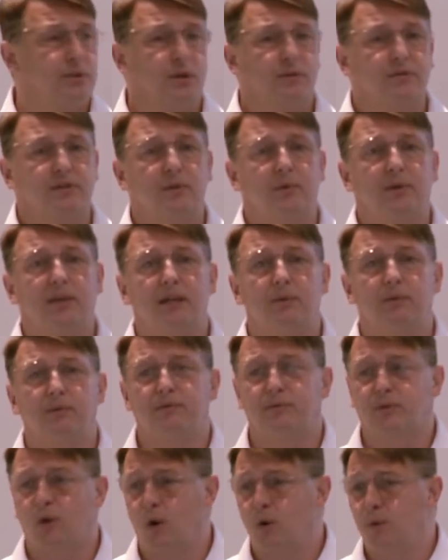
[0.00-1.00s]
Obviously, we deal
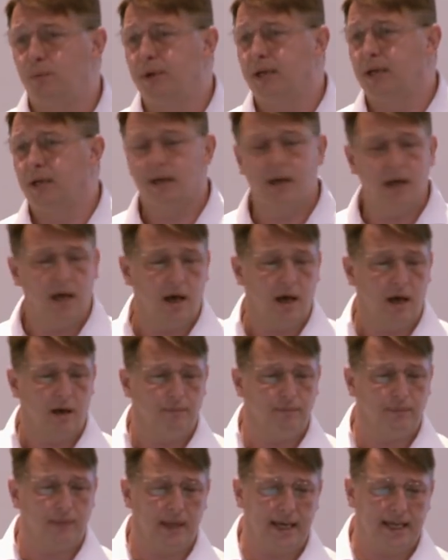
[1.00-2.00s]
with Dolby,
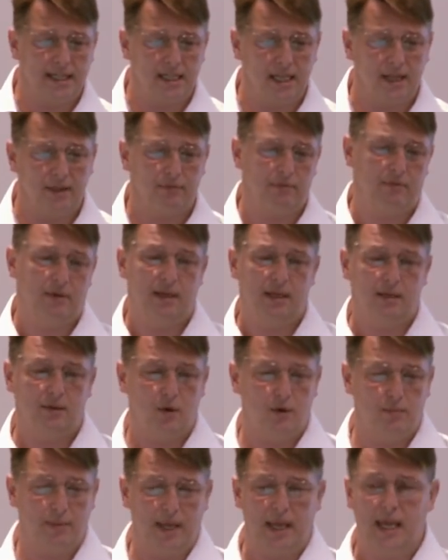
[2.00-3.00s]
AC3,
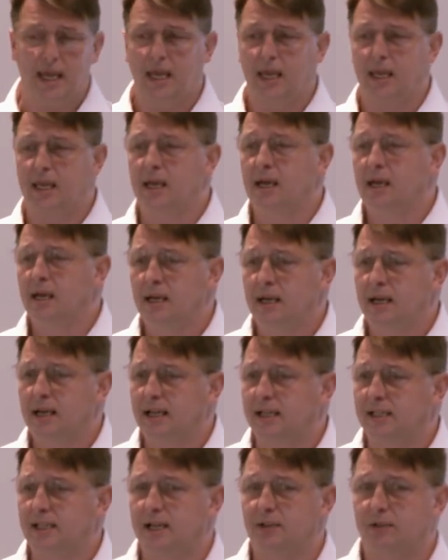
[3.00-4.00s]
Dolby E,
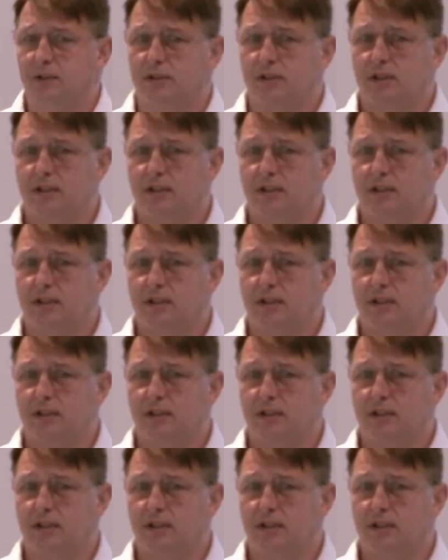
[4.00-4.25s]
etc.